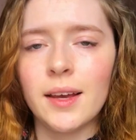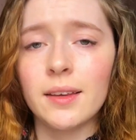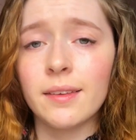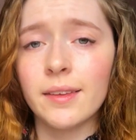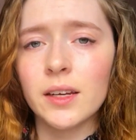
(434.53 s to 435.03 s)

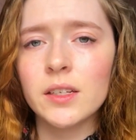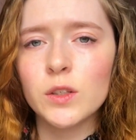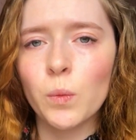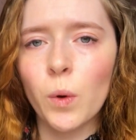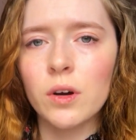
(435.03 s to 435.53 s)
and
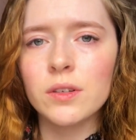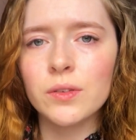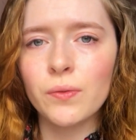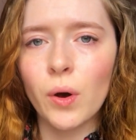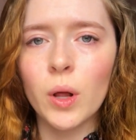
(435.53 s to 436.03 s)
this
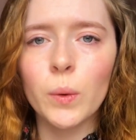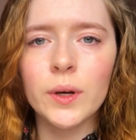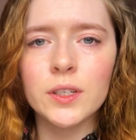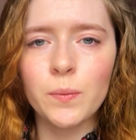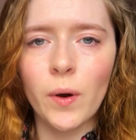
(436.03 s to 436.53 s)
was
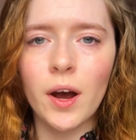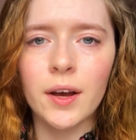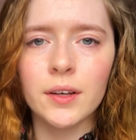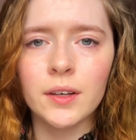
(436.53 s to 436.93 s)
followed by